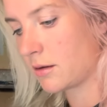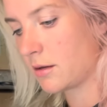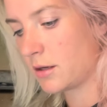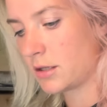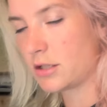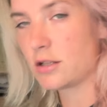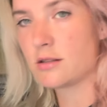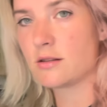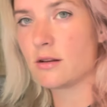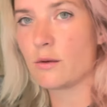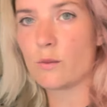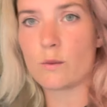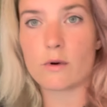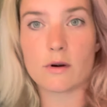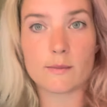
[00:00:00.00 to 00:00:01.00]
Just the
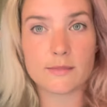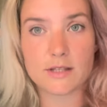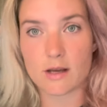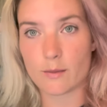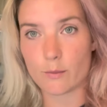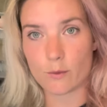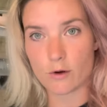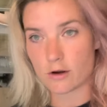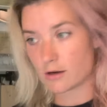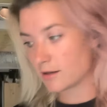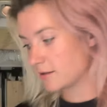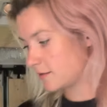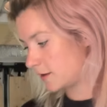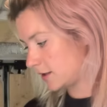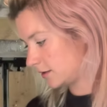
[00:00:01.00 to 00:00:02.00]
warm tap water,
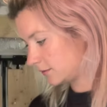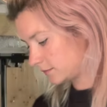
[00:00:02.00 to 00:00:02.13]
it's fine.